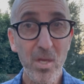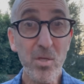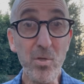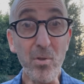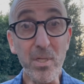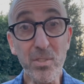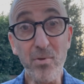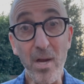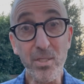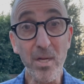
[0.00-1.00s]
New
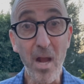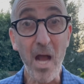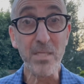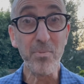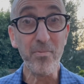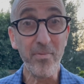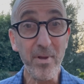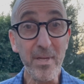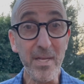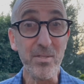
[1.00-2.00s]
construction cost per
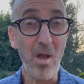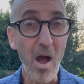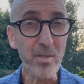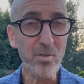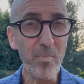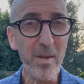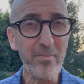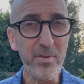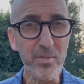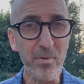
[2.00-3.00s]
foot is also
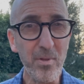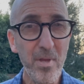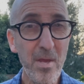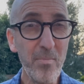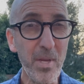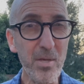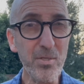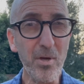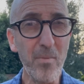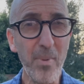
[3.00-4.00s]
beneficial because
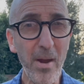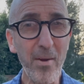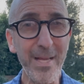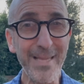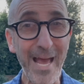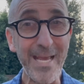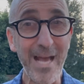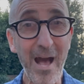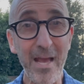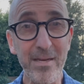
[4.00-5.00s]
you're comparing like
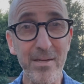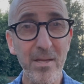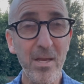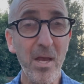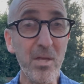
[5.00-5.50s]
kind,